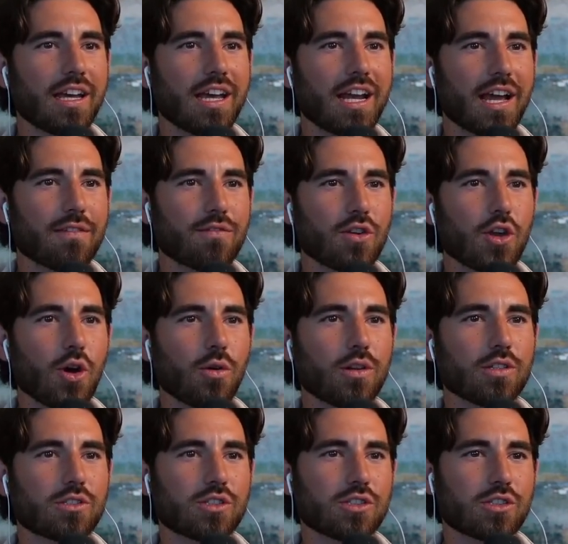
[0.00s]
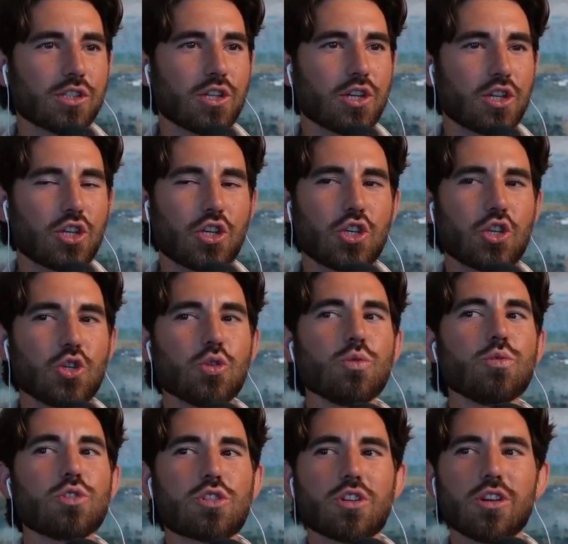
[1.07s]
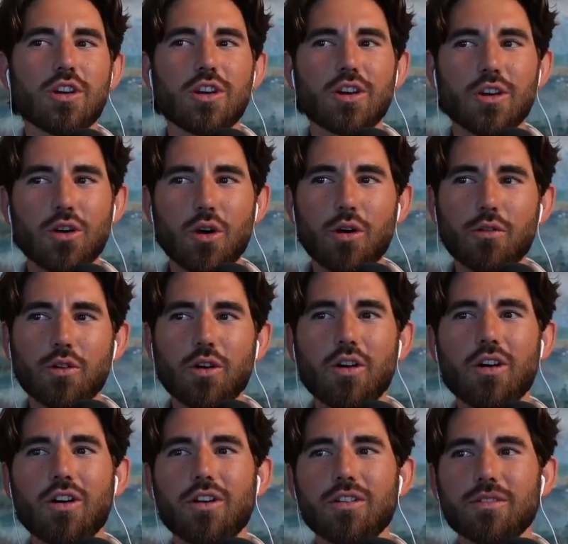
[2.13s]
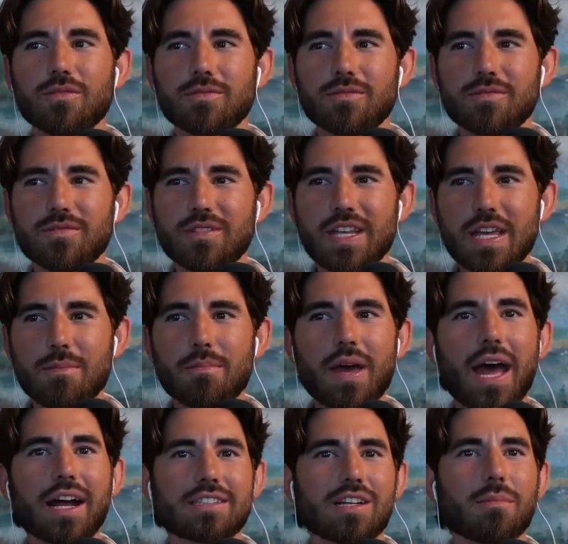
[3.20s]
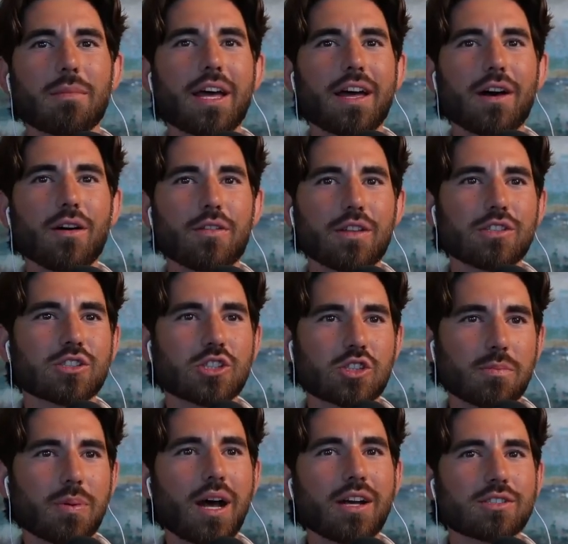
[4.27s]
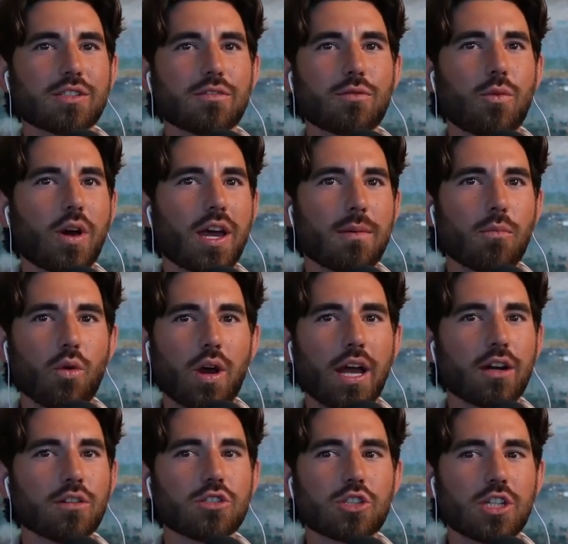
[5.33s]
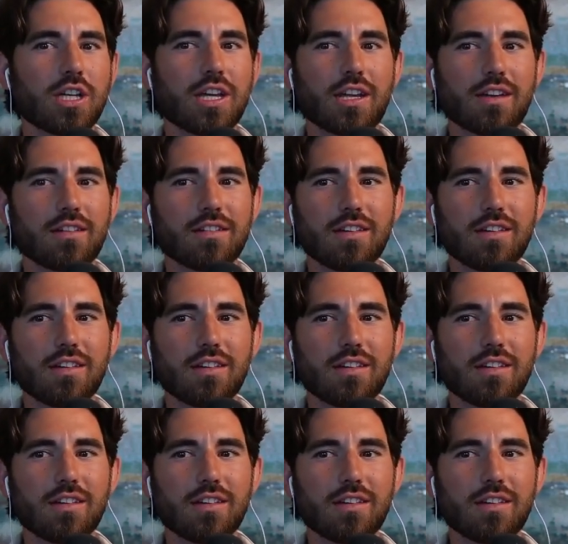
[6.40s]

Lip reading: And I've noticed just a huge overall impact on my health in such a positive way, more energy and